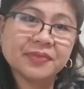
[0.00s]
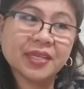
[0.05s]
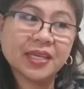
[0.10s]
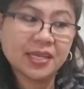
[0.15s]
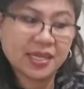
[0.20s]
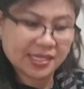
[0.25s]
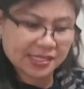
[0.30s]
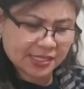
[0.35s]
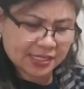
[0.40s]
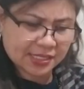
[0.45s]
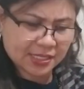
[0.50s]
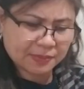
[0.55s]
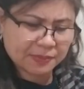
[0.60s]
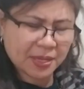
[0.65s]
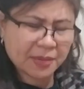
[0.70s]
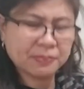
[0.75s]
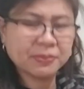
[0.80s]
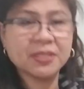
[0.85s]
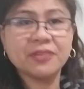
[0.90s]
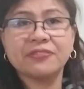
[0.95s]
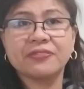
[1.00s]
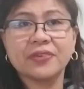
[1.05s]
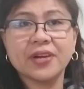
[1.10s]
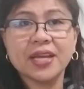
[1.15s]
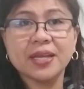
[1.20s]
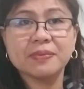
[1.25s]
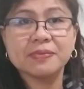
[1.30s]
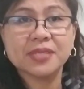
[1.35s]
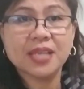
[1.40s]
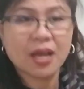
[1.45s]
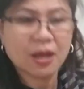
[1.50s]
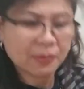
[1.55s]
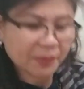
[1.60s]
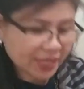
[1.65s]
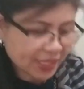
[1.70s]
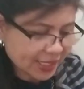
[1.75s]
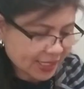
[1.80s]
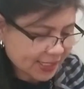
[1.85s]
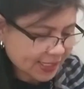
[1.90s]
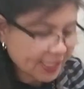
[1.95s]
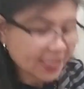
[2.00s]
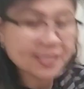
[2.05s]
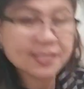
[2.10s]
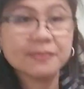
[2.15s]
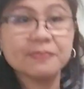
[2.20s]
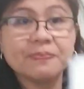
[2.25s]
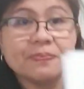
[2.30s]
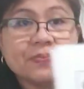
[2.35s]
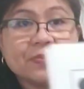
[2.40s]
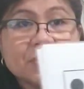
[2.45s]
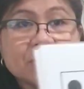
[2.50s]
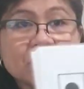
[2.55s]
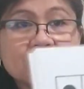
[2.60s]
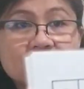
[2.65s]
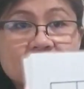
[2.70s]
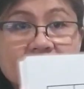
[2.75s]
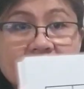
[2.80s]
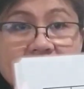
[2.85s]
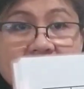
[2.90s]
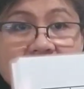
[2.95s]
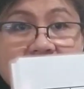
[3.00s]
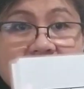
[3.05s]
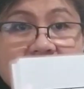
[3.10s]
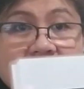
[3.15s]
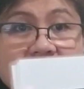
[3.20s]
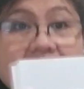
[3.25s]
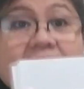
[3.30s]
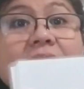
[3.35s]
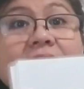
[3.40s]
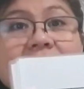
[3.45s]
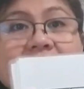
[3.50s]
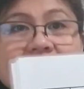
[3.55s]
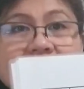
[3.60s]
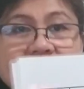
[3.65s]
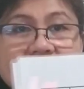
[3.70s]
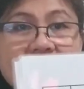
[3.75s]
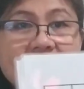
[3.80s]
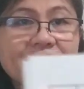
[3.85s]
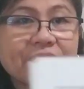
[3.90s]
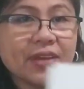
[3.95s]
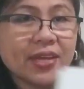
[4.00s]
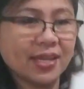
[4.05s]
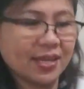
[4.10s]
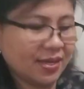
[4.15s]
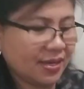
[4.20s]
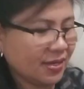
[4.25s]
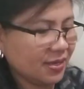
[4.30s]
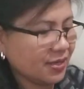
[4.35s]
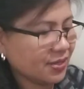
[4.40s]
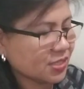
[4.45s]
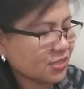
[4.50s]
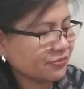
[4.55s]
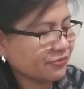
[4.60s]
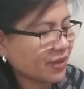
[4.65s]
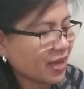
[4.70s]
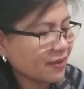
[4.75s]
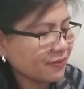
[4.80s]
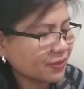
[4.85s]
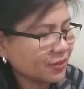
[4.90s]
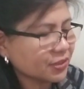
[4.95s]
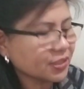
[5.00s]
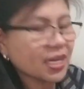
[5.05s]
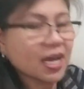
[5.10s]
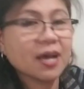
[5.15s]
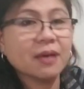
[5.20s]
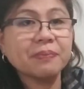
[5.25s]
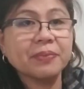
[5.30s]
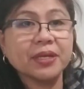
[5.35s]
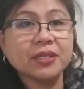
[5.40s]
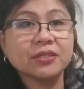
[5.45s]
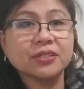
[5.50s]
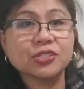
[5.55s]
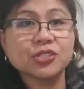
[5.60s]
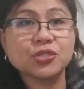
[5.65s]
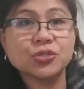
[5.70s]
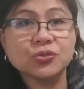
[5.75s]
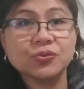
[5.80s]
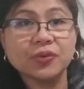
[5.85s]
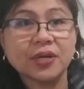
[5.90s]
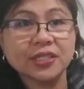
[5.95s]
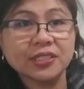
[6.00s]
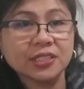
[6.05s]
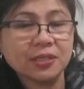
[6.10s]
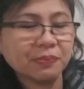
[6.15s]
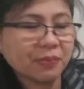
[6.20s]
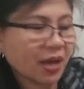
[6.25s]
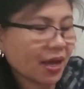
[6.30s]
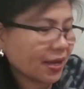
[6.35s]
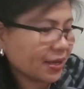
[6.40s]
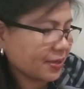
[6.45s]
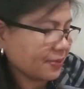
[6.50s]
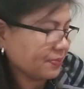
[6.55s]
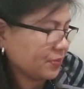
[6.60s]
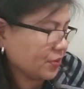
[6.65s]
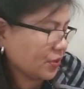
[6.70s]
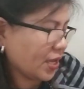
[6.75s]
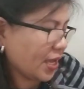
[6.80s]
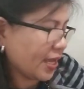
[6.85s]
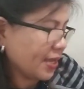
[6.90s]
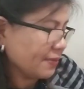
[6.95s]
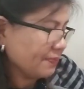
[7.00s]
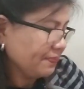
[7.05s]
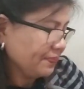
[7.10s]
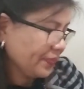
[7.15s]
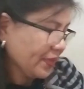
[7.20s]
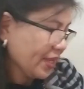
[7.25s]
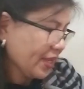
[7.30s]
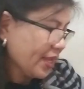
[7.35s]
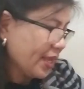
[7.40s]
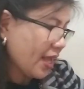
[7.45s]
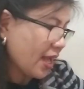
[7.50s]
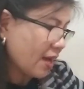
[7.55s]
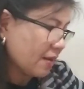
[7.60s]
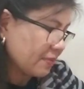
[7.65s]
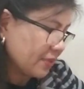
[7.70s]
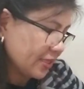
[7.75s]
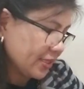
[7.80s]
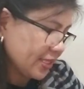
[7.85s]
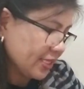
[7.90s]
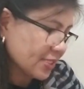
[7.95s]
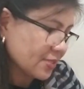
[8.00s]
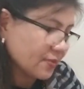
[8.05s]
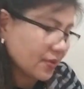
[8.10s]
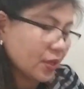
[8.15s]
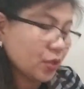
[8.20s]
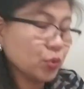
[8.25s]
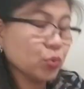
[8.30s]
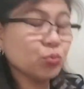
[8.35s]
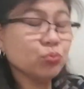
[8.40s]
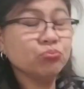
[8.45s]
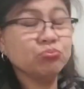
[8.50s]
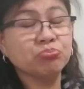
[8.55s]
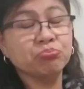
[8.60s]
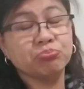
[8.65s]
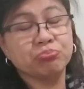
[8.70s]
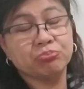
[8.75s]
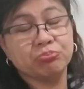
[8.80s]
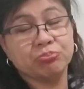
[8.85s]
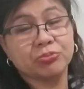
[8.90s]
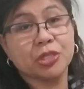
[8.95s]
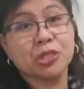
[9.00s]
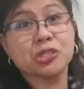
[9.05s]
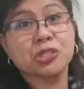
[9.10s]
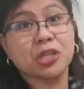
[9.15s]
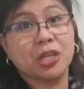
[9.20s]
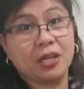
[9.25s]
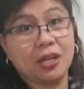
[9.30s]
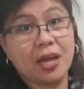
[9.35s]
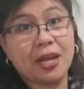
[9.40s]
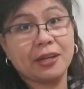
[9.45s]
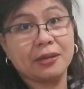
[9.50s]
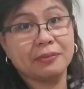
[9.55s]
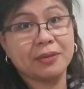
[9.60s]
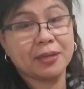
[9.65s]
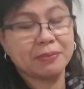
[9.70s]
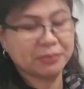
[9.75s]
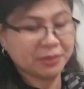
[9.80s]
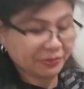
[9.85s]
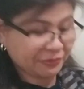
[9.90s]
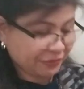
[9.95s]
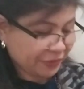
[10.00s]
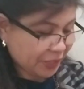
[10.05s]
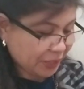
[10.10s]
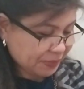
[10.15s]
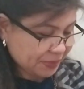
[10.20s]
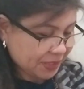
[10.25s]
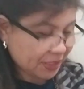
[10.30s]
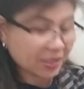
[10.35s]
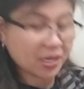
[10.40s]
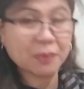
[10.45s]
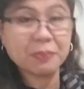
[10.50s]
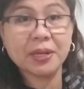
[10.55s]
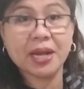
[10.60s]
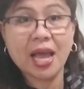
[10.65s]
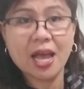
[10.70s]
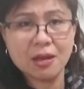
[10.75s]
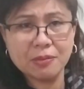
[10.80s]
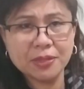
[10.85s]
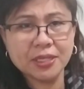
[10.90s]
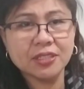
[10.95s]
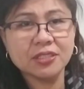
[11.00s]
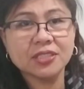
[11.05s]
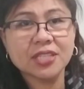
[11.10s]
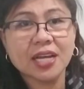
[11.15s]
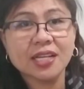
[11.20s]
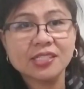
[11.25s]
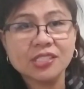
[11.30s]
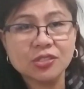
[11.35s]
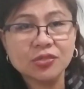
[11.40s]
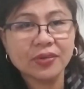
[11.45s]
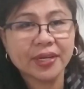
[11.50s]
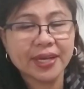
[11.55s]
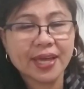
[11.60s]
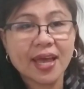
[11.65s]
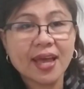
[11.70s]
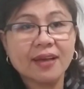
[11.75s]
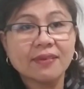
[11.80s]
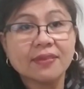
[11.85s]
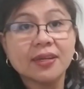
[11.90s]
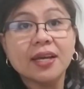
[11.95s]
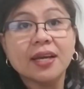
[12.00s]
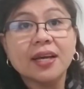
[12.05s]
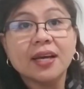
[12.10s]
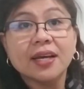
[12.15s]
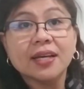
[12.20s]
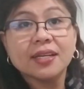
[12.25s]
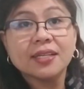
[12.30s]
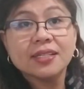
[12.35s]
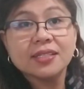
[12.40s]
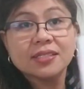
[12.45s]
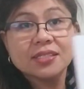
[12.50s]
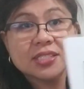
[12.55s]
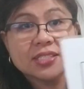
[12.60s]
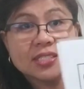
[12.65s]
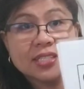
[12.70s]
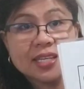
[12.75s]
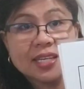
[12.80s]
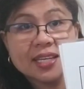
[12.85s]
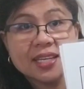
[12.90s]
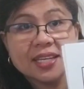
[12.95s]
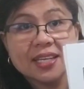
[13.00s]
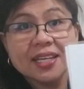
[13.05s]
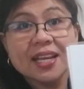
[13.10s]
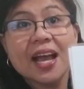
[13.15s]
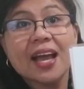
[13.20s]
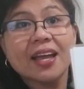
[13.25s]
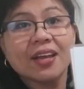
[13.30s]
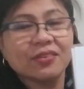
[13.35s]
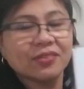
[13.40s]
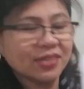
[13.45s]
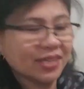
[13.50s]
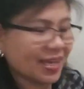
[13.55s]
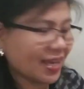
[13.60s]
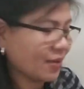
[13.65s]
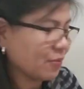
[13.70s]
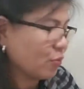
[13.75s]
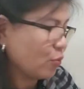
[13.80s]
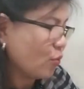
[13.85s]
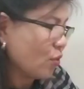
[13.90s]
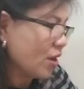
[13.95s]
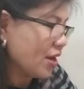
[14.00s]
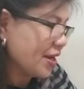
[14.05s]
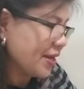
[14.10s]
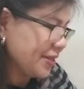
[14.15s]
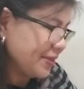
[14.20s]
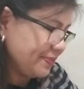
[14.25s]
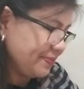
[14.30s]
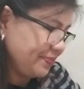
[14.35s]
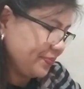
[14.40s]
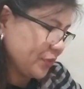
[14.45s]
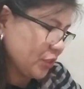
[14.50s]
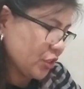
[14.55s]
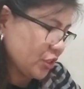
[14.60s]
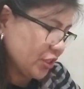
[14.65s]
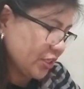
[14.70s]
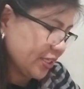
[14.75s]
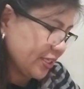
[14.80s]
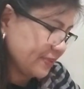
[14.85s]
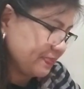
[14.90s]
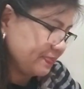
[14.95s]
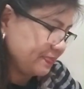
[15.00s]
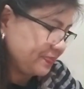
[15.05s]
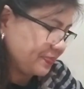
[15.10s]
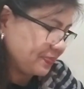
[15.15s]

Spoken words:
And I see some empty frames. How many is this? Cha-ching. 7. There's 5 on top and there's 2 at the bottom, okay? How about this one? There's a lot of empty frames here, but how many dots do I have? Cha-ching, I only have 1. Good.